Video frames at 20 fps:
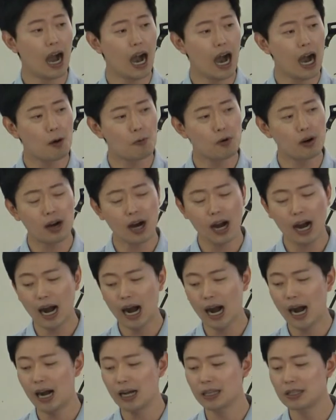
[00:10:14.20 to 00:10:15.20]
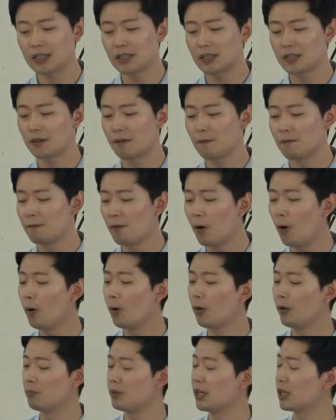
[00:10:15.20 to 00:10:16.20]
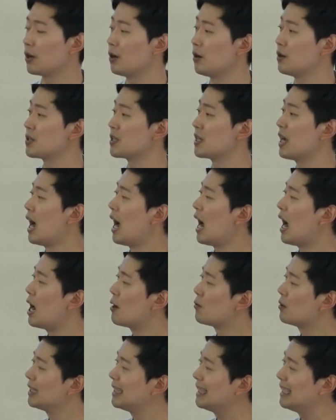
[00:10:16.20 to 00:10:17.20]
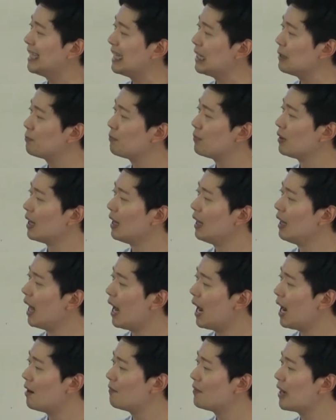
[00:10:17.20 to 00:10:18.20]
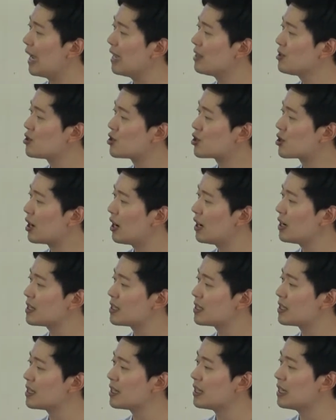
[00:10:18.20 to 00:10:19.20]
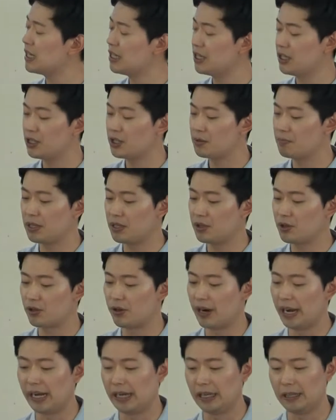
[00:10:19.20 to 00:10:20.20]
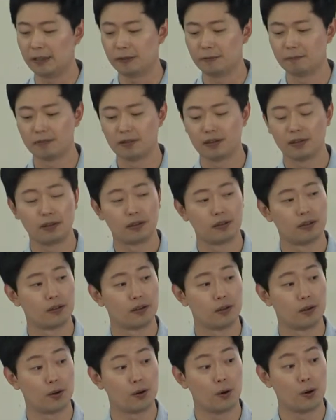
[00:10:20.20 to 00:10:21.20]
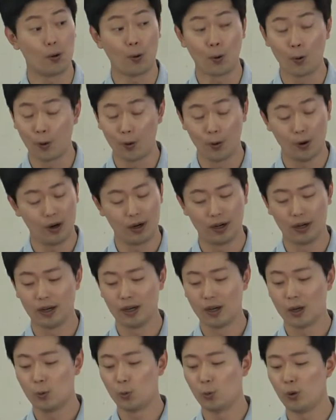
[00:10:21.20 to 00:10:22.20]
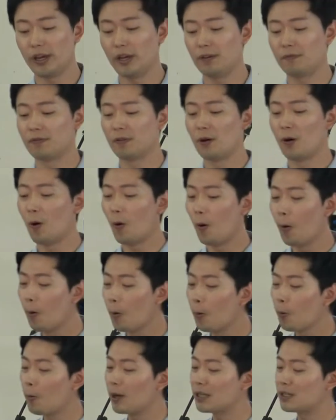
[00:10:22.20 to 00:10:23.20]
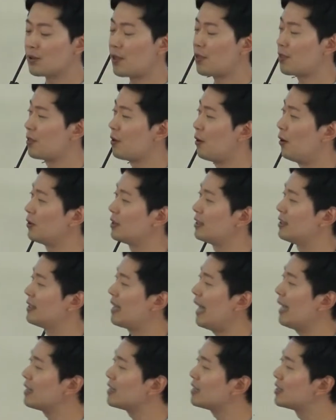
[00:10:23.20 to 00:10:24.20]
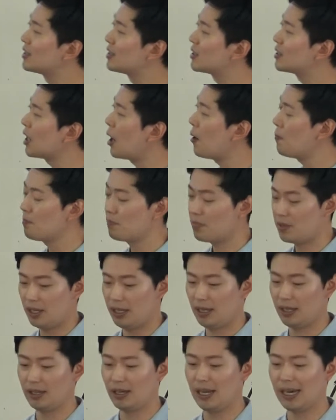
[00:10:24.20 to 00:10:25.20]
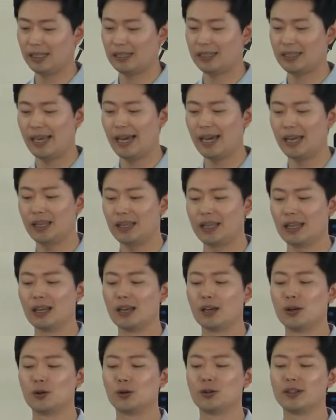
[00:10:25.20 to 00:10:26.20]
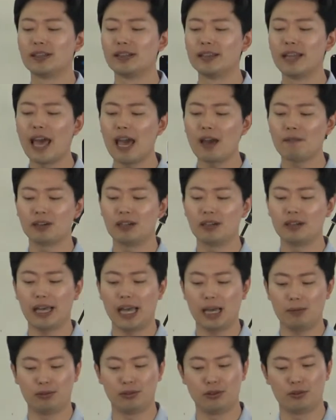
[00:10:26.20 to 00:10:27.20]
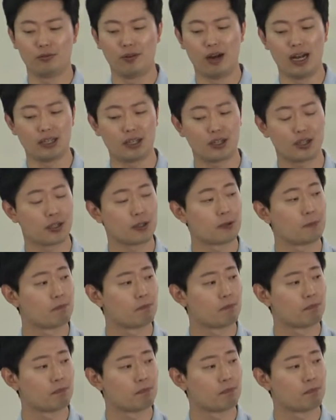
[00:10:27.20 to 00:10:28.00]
Our hearts fall because our deep love and trust is betrayed. Or we've always thought that something like that would never happen to us.